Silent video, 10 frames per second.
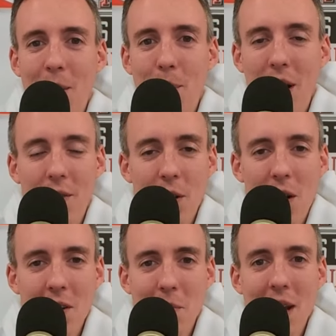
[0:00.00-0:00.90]
But if you're
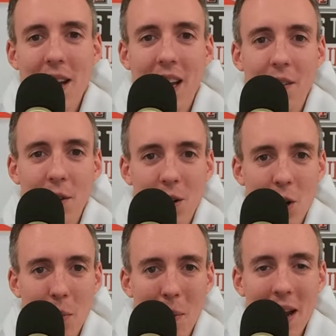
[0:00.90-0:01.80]
Arch Manning and if you're
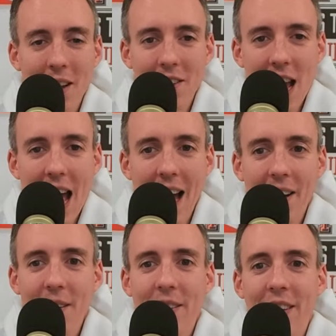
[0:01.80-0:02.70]
Cooper Manning's
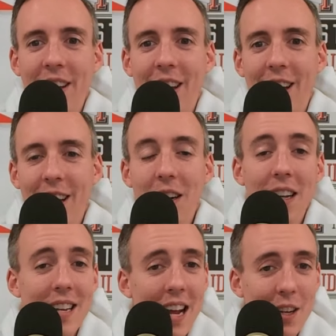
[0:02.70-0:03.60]
dad, you know,
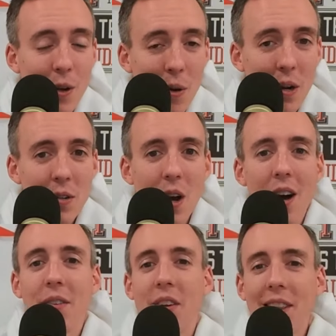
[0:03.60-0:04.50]
you take 2 years
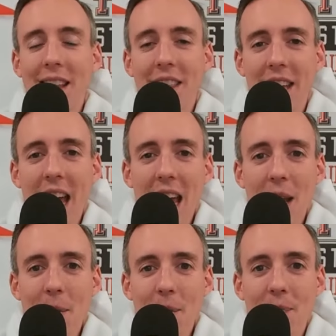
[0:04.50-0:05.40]
off, suddenly the
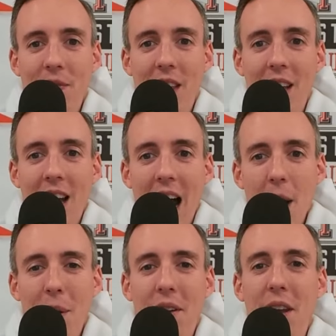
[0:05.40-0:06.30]
game, I
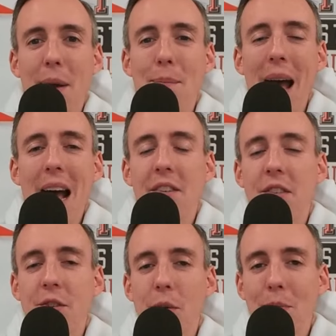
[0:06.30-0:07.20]
don't want to say it
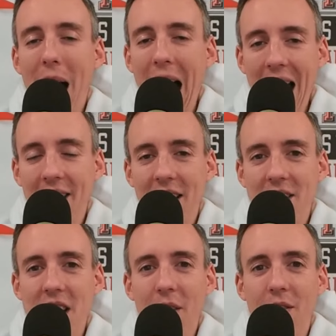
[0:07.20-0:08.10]
passes you by,
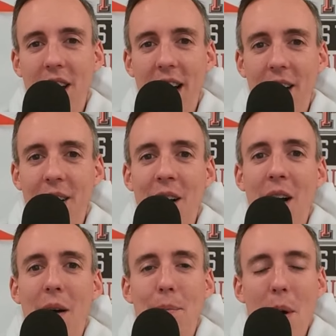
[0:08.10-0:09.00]
that's not fair,
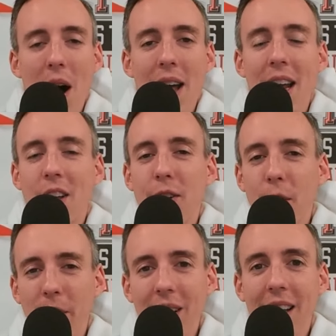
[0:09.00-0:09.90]
but it's
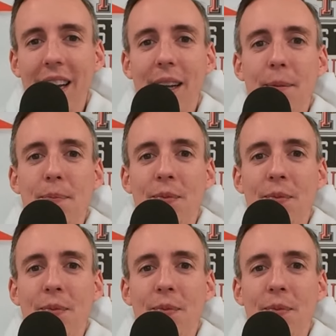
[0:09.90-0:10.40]
certainly,